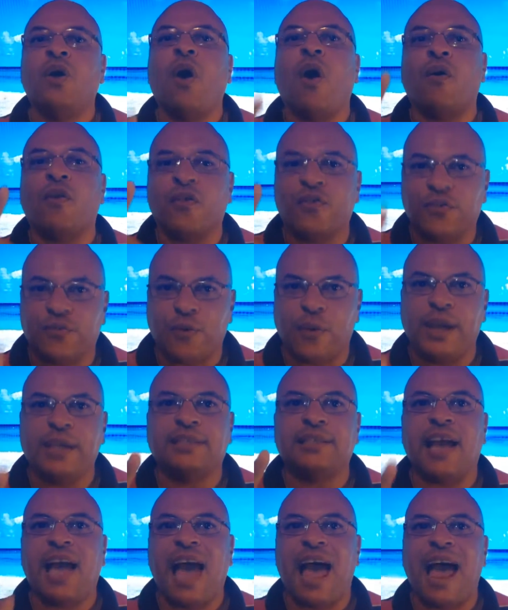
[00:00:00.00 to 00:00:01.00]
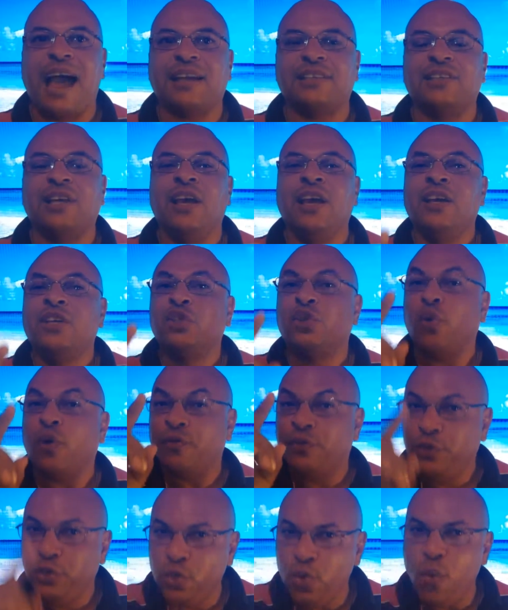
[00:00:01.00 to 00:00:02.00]
are afraid to ask. So
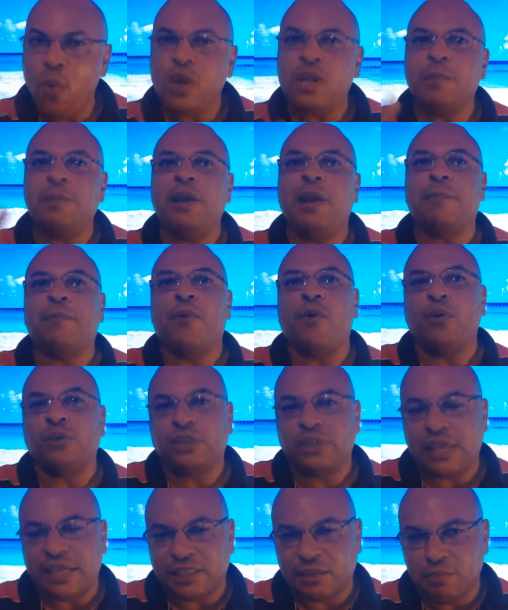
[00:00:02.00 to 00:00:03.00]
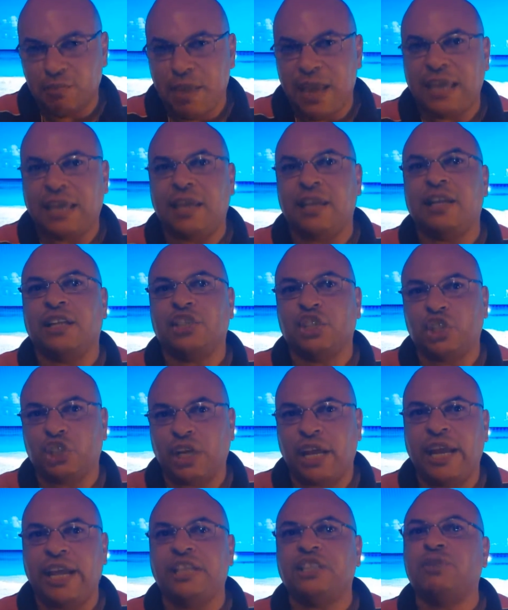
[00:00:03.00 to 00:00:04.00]
if you want to be a person that's making a
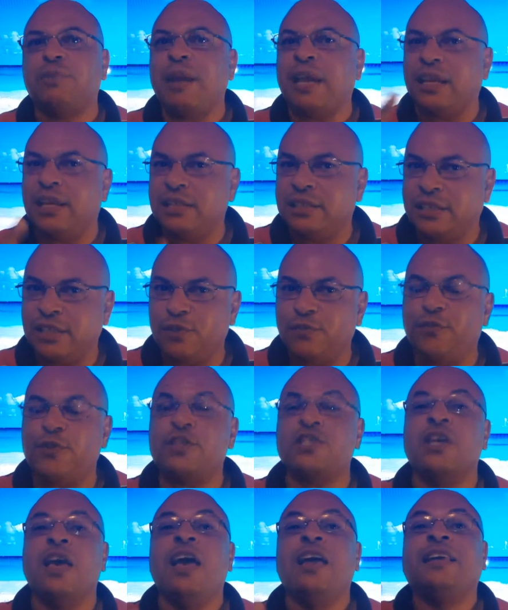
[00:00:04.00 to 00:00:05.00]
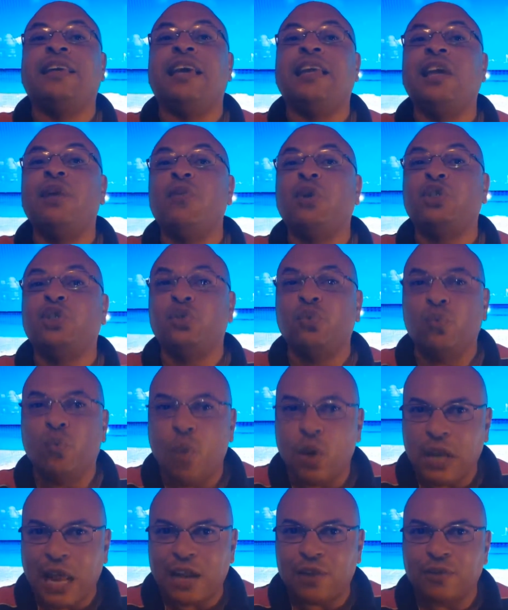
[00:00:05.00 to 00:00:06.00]
change, making a difference, getting what you
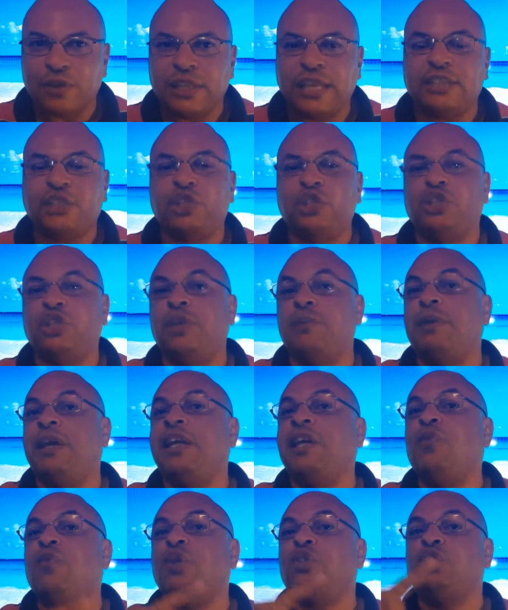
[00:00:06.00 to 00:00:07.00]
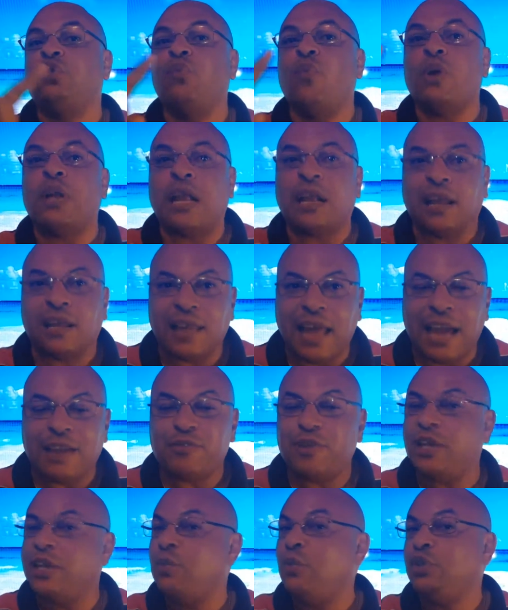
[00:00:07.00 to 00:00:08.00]
want out of a relationship, getting what you want out of
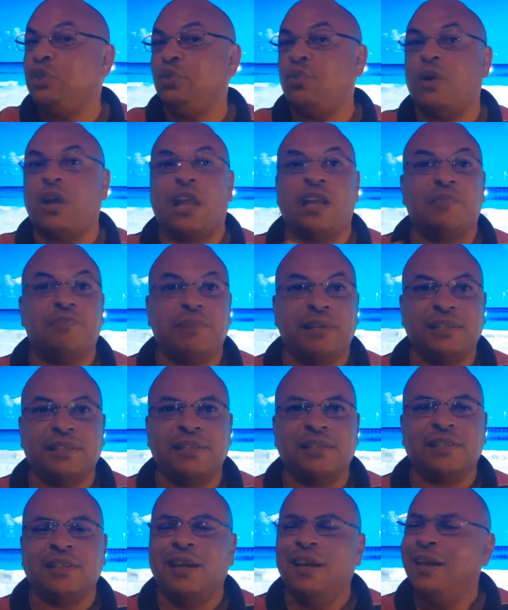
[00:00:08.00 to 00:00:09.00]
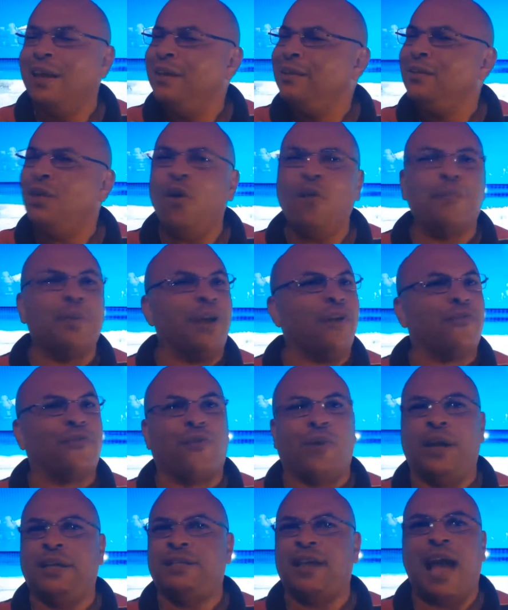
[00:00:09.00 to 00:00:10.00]
life, getting what you want out of business, don't be
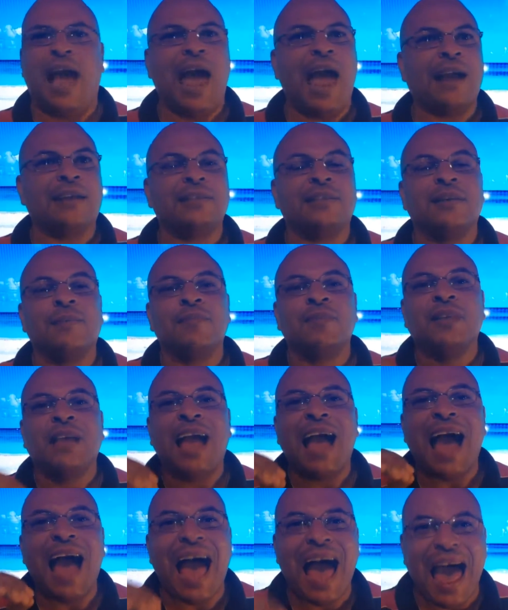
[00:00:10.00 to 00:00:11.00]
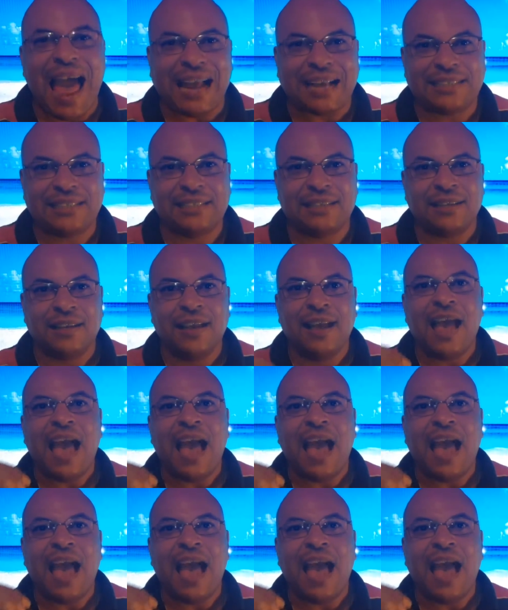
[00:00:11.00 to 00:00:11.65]
afraid to ask. Ask,